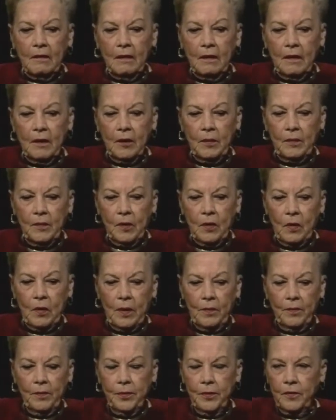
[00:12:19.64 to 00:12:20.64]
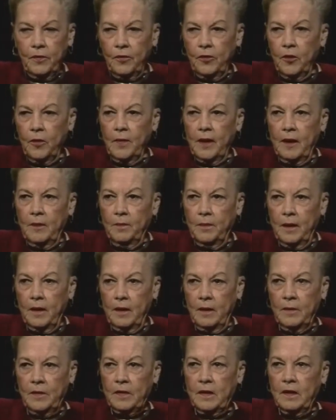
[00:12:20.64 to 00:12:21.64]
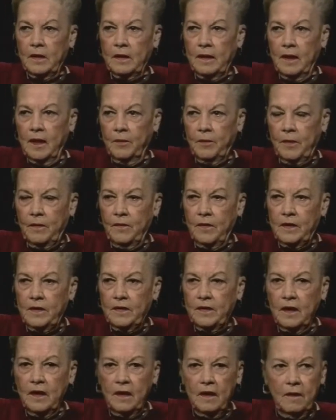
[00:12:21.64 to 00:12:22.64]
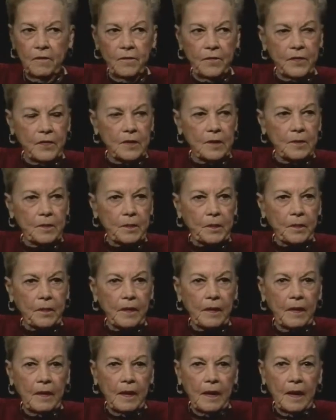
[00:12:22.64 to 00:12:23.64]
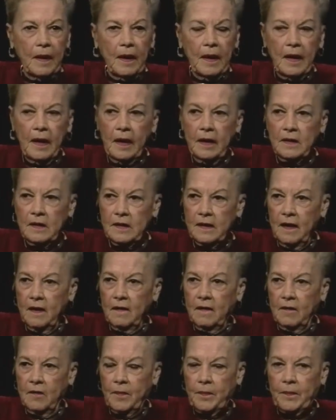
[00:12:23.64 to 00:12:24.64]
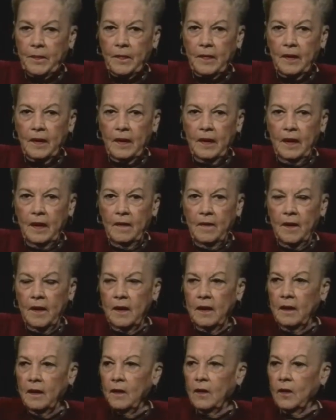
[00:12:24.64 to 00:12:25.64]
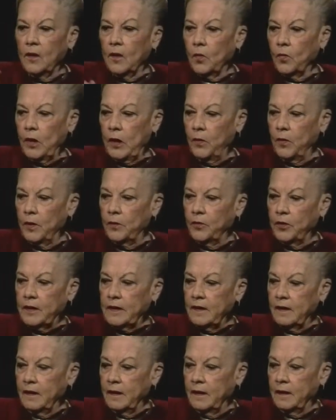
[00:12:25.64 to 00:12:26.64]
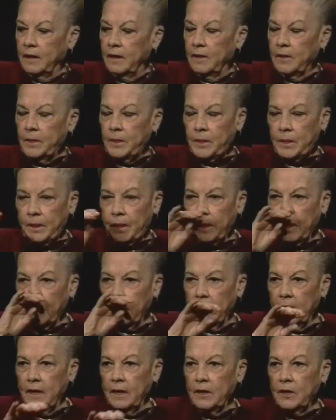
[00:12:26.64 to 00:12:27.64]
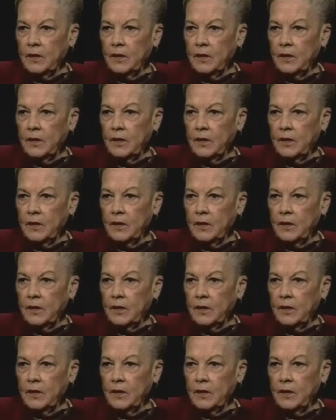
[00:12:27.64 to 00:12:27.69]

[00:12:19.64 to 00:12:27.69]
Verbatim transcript: um, go up and put thermite bombs on top of the safes and set them. And then we would retire uh,